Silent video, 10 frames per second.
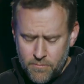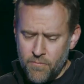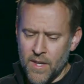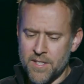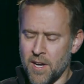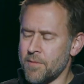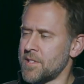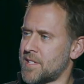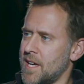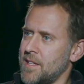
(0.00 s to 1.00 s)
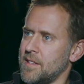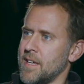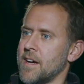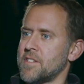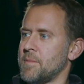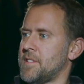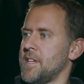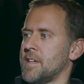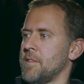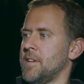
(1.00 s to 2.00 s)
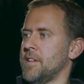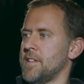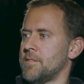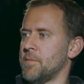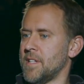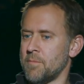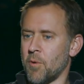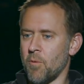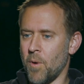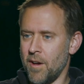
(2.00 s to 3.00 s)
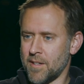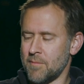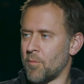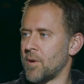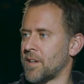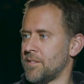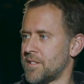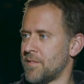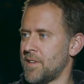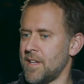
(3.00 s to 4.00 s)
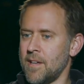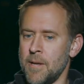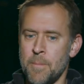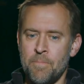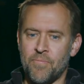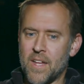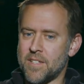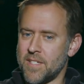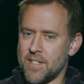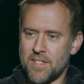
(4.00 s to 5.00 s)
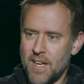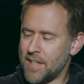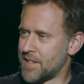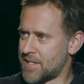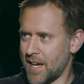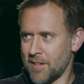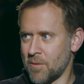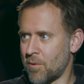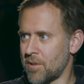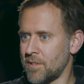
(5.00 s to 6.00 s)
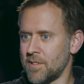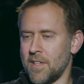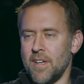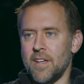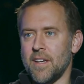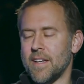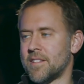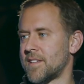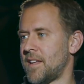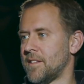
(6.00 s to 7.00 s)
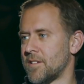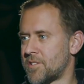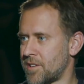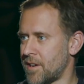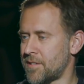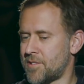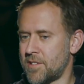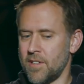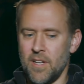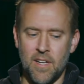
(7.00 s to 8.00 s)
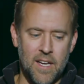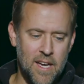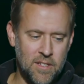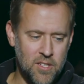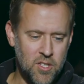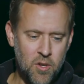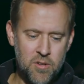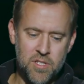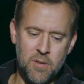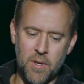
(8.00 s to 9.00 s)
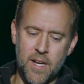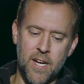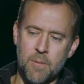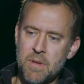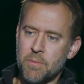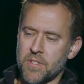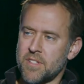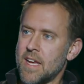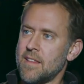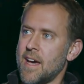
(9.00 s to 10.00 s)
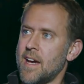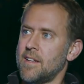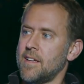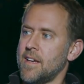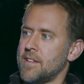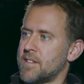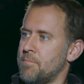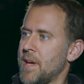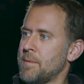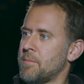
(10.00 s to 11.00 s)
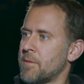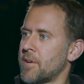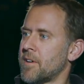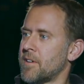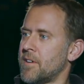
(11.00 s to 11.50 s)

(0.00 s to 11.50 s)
it's often said that the LGBT community we need more welcome, more inclusivity. It's said in the secular world. It's said in the church, and usually when I hear people say that, it's a baby boomer